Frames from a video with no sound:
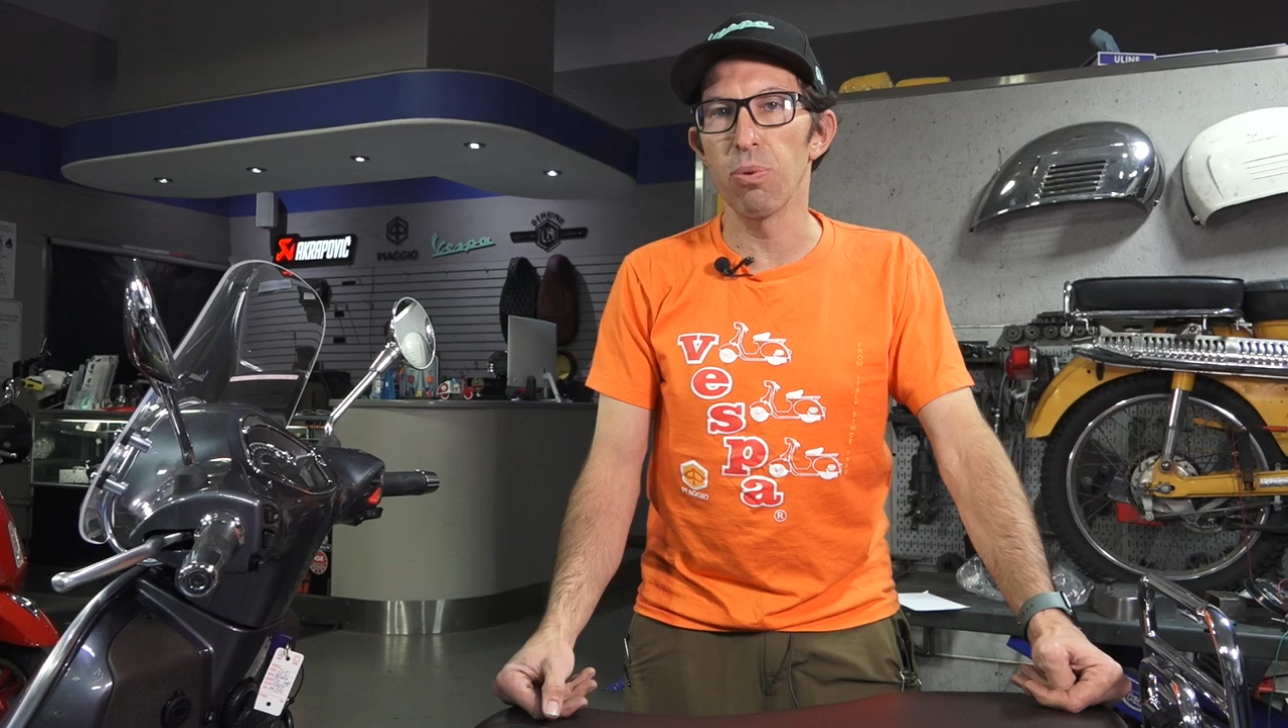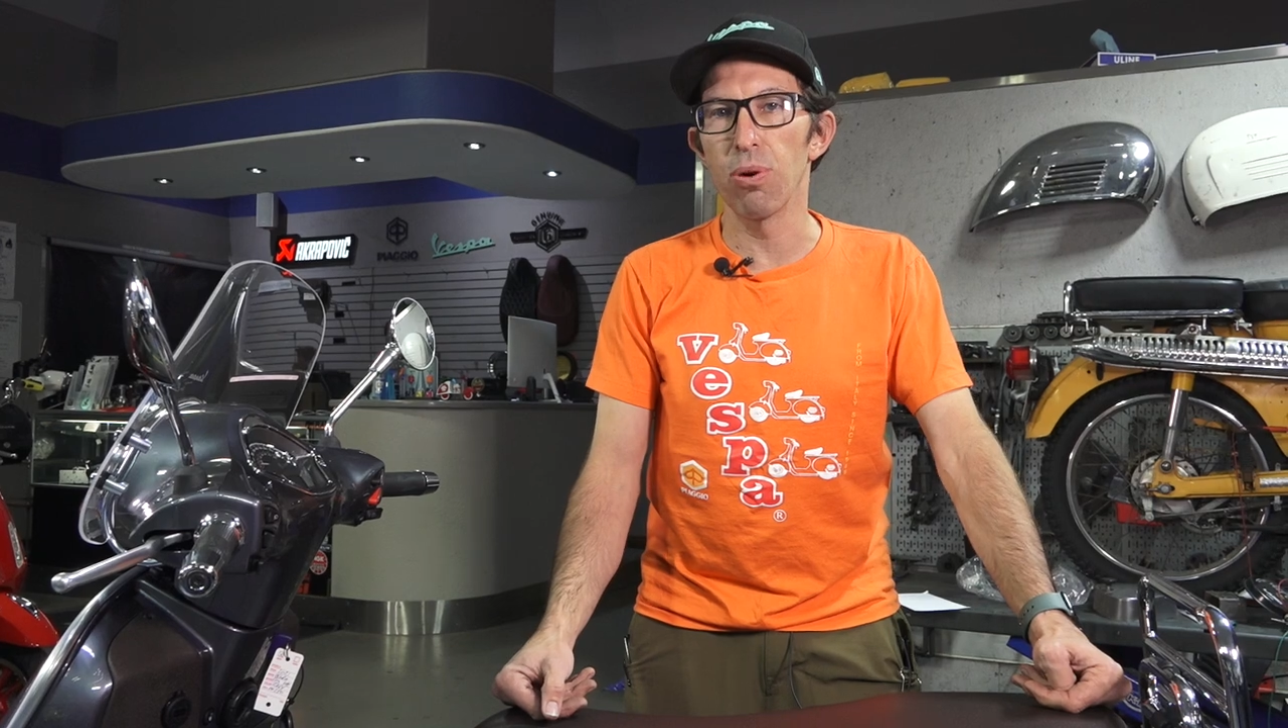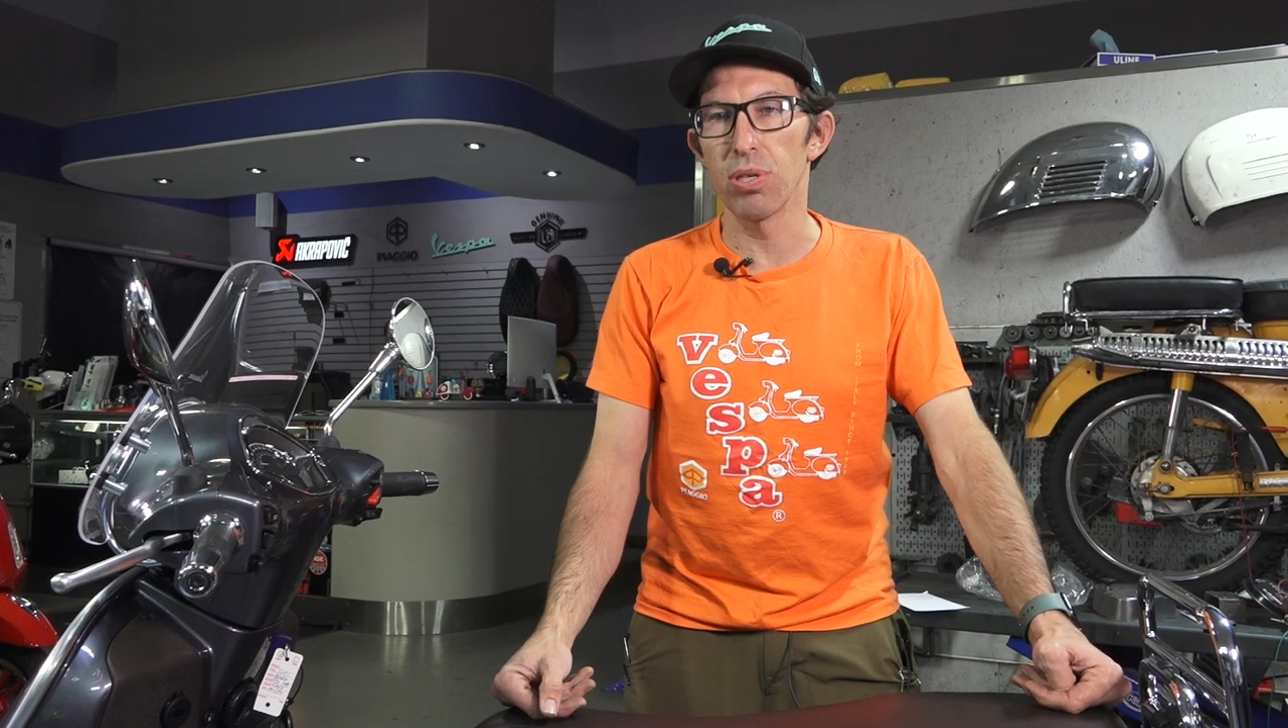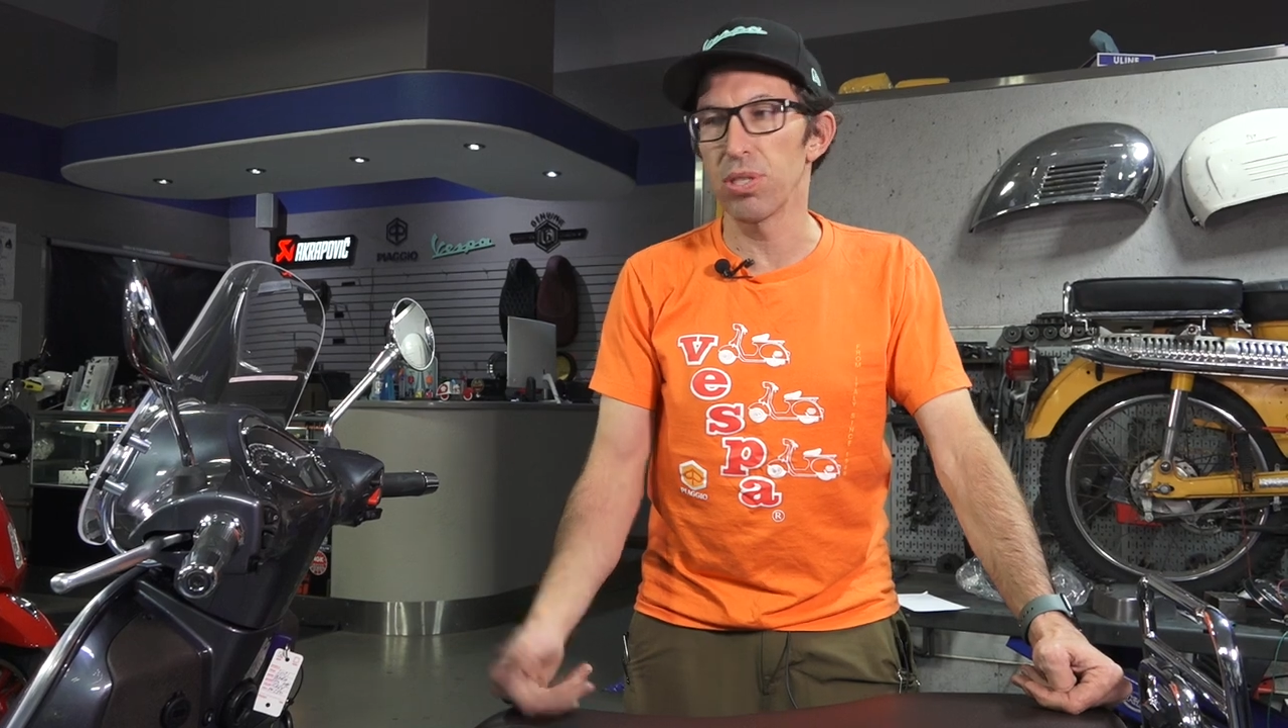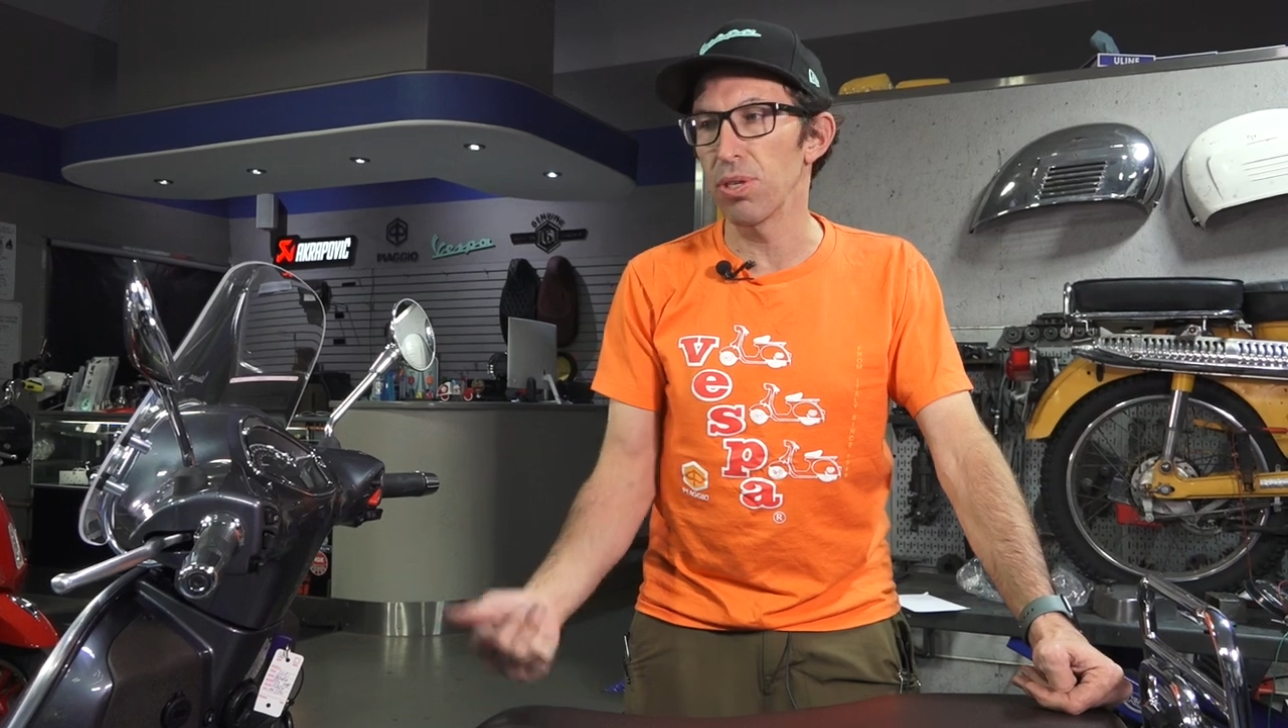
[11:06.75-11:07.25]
ports